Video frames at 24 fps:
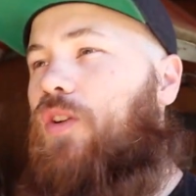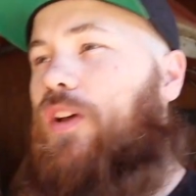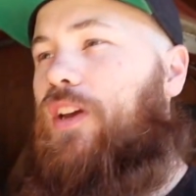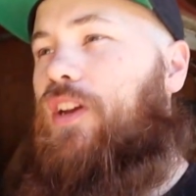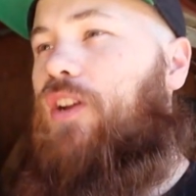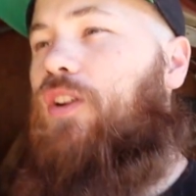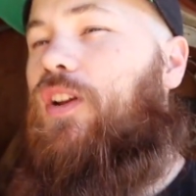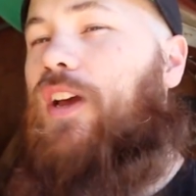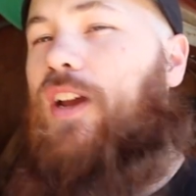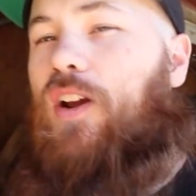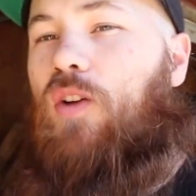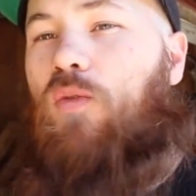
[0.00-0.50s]
Like
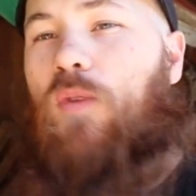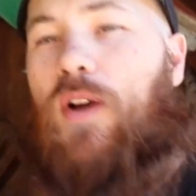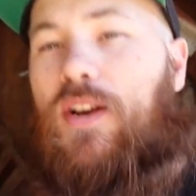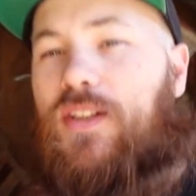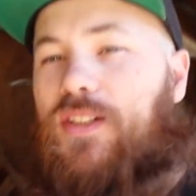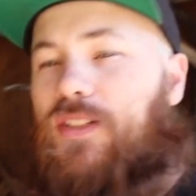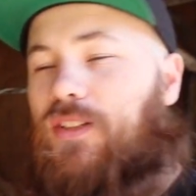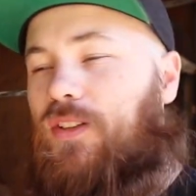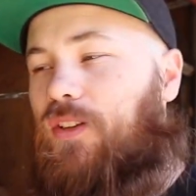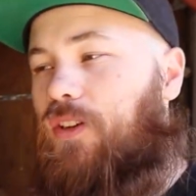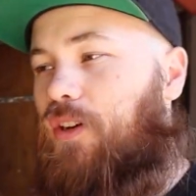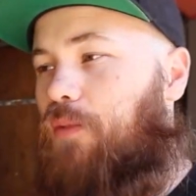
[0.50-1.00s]
you're like a
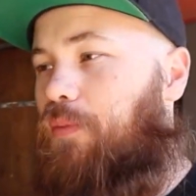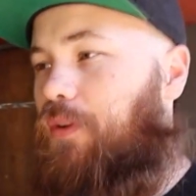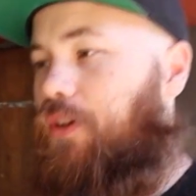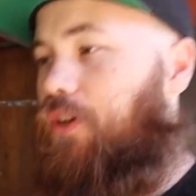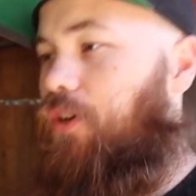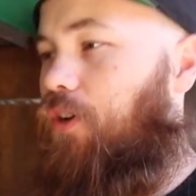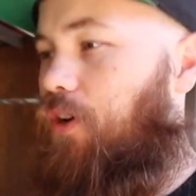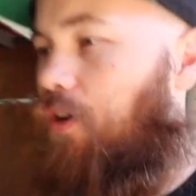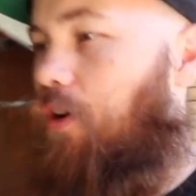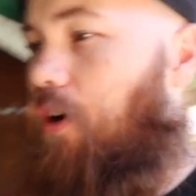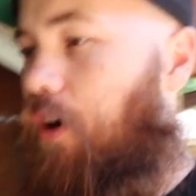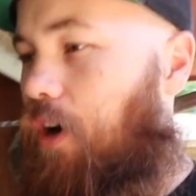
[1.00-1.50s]
wrestler, but
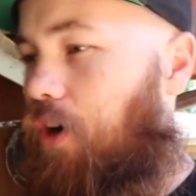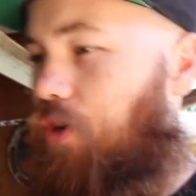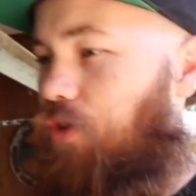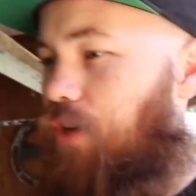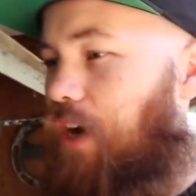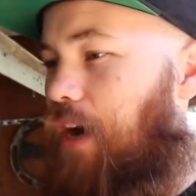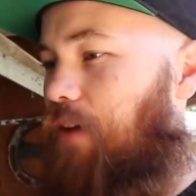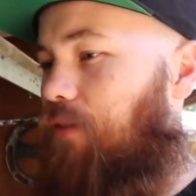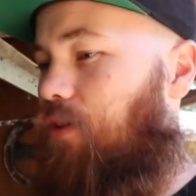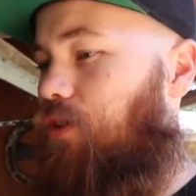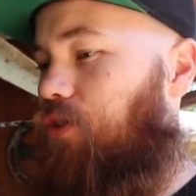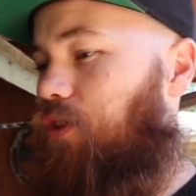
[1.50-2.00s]
you're a car
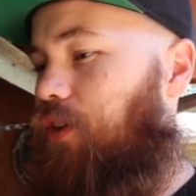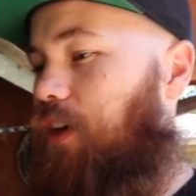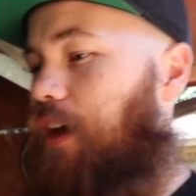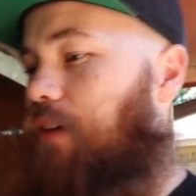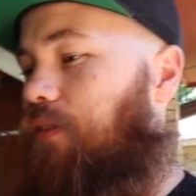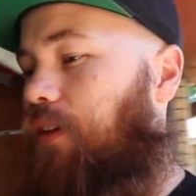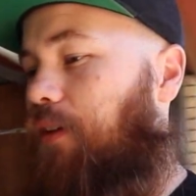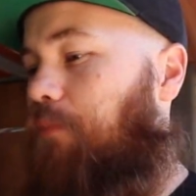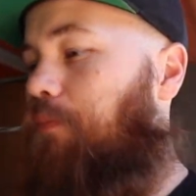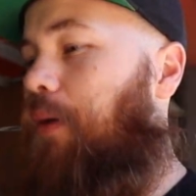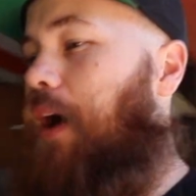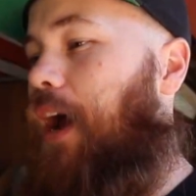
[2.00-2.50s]
driver, so you have
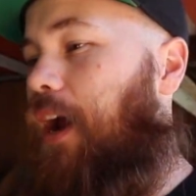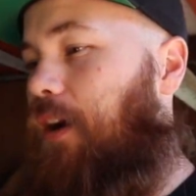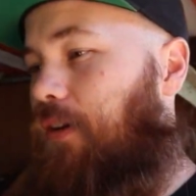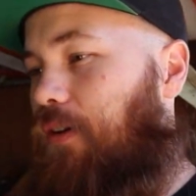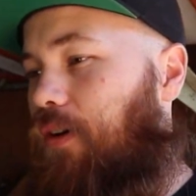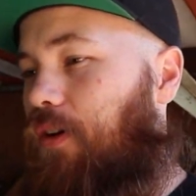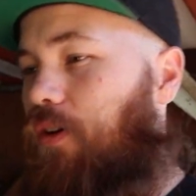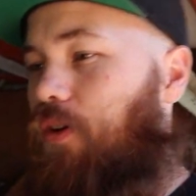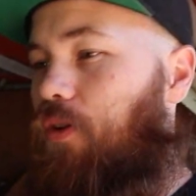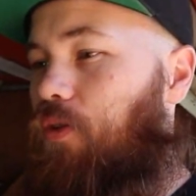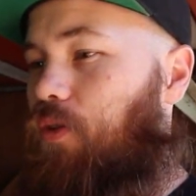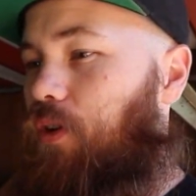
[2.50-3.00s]
like
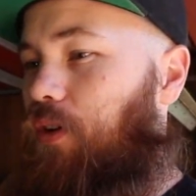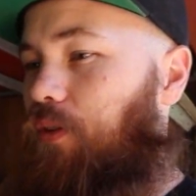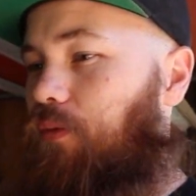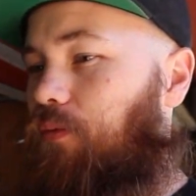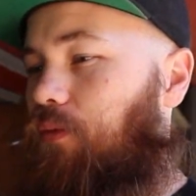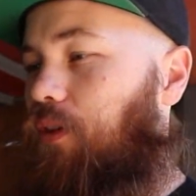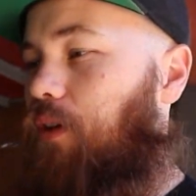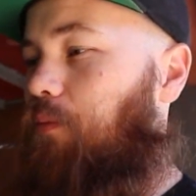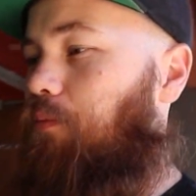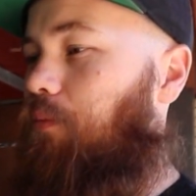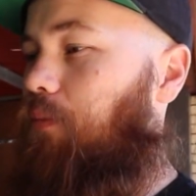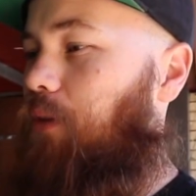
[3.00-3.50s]
pyro
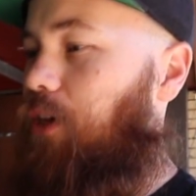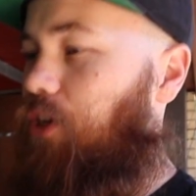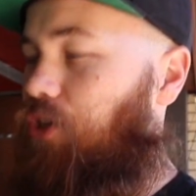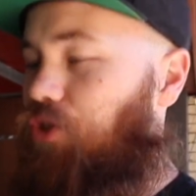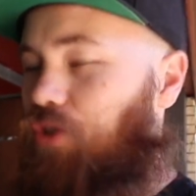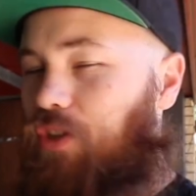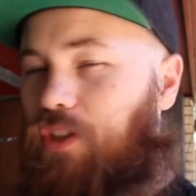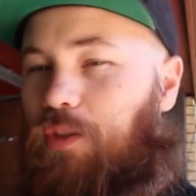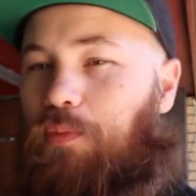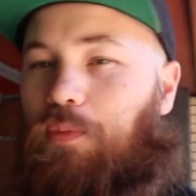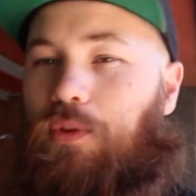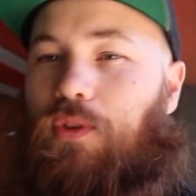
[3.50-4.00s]
and
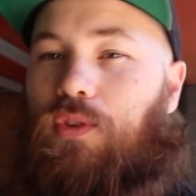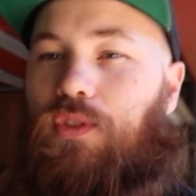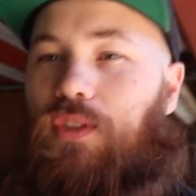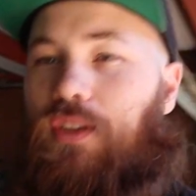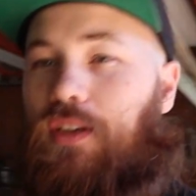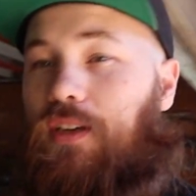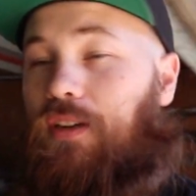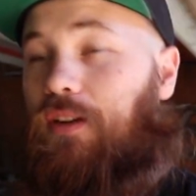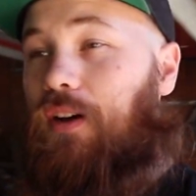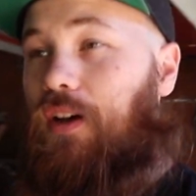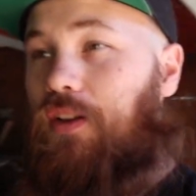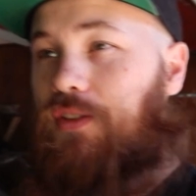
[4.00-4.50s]
entrance
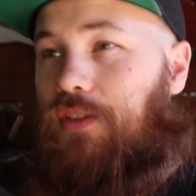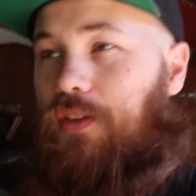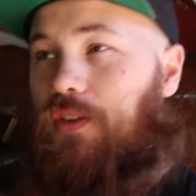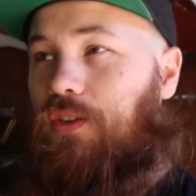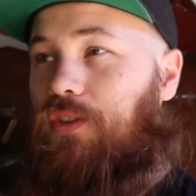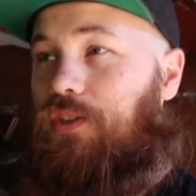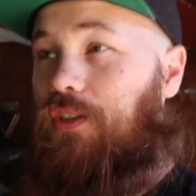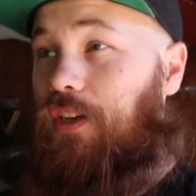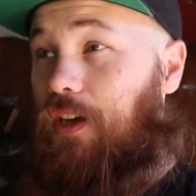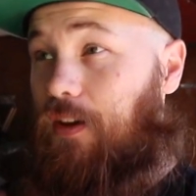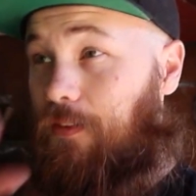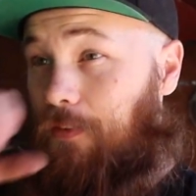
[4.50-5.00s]
music and all this other
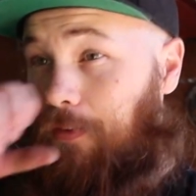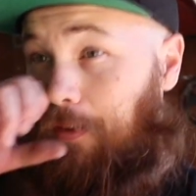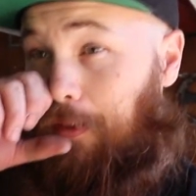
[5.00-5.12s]
stuff.